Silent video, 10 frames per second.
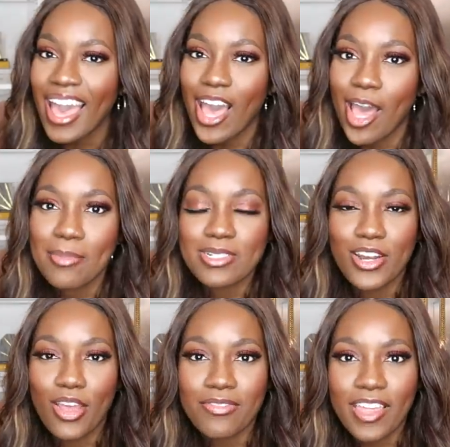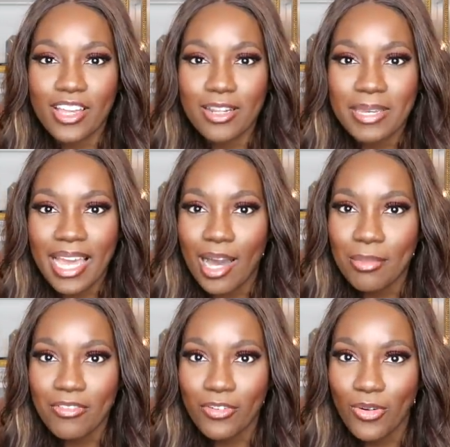Don't know if they're gonna be
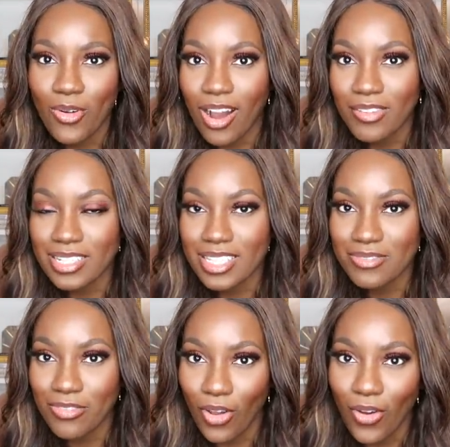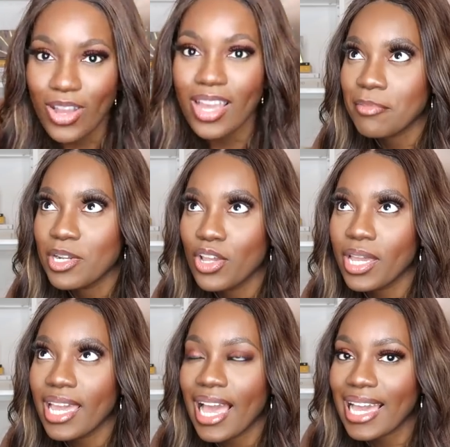out before or after this vlog. I've been
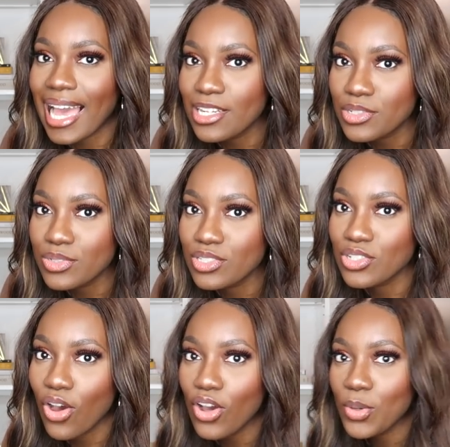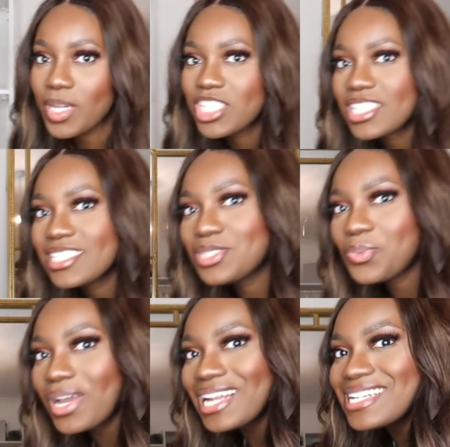looking at candle stock, which is
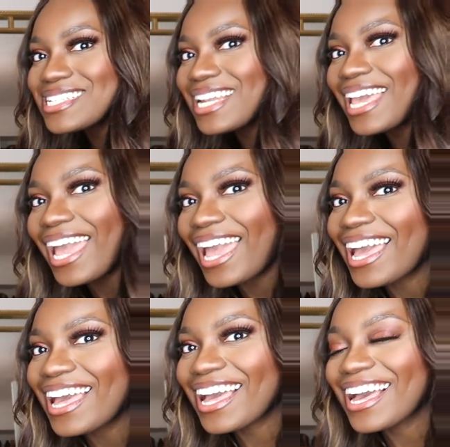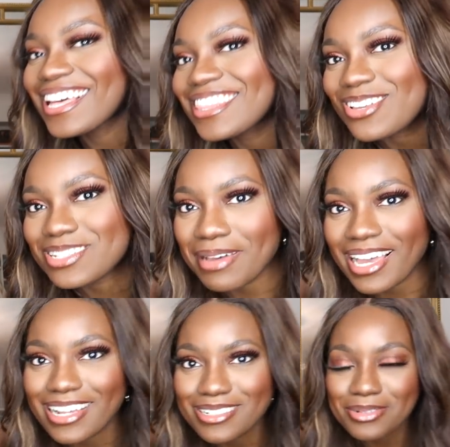dwindling. Those are my
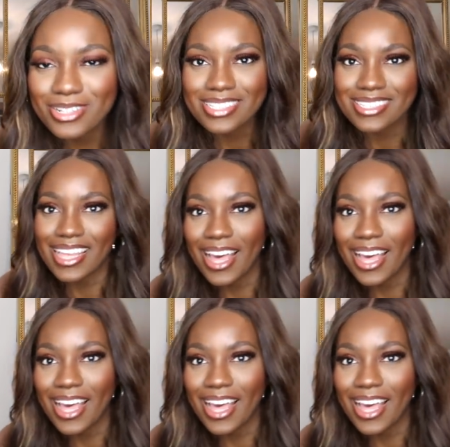candle boxes